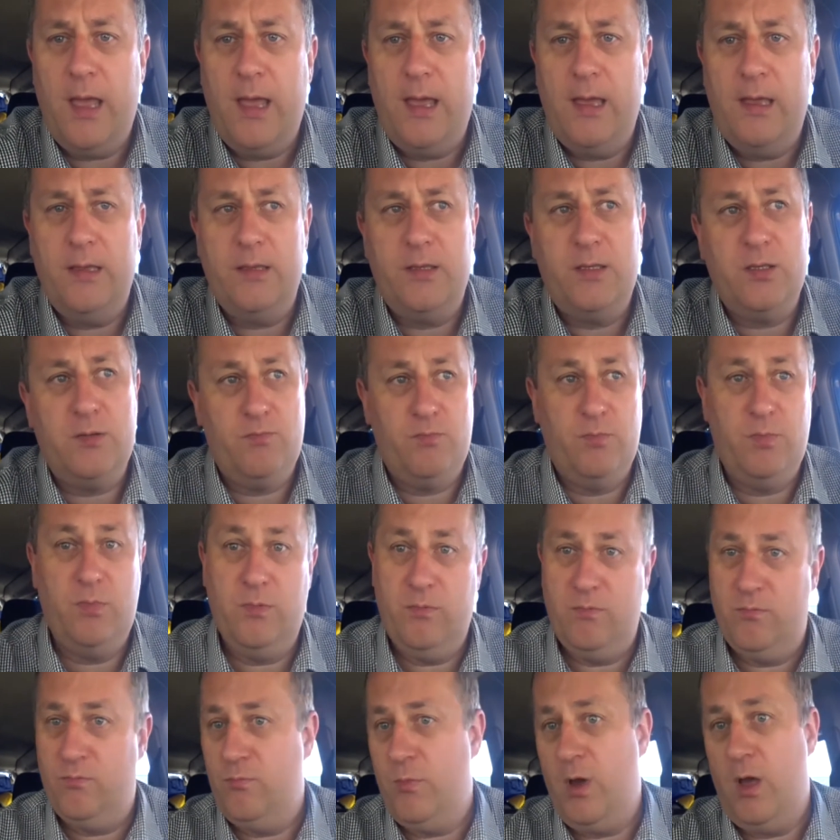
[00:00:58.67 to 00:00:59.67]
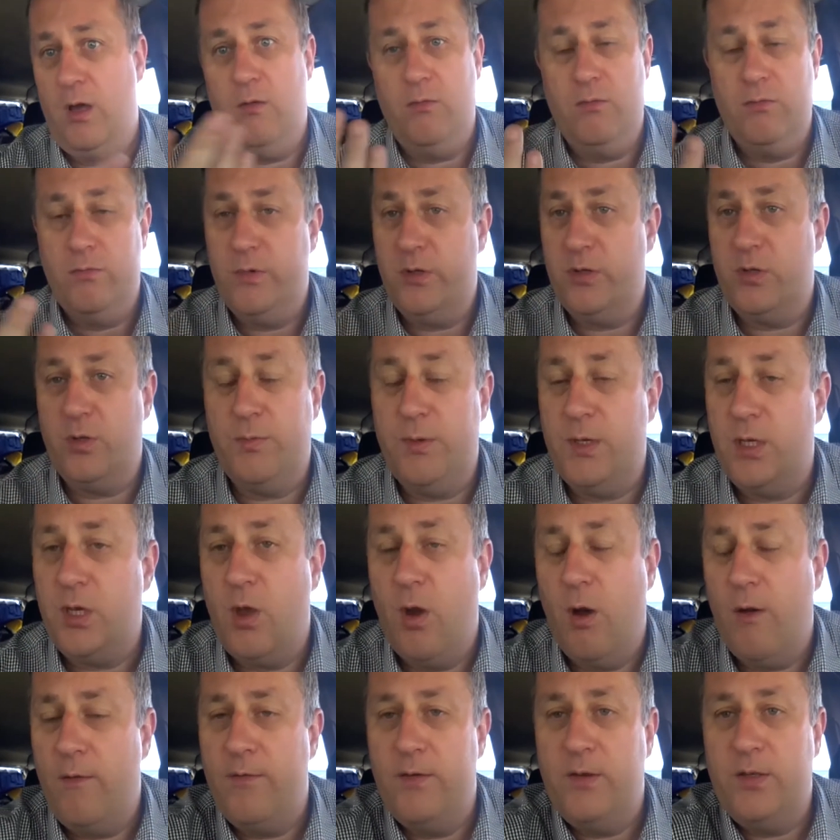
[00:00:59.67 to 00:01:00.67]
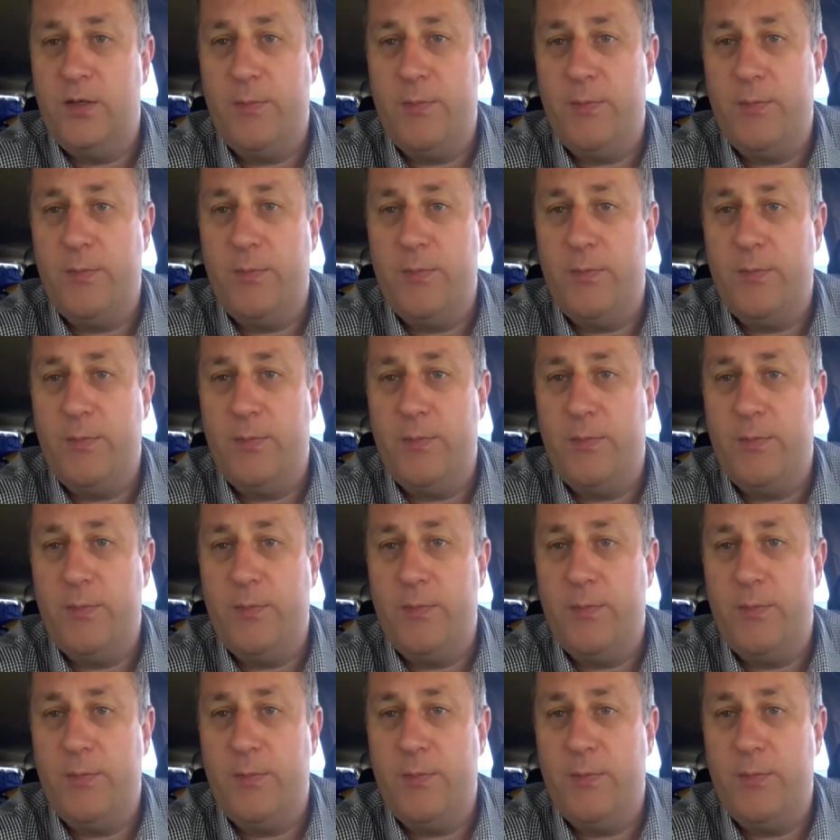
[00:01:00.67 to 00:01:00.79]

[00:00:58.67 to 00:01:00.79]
As well, this will be coffee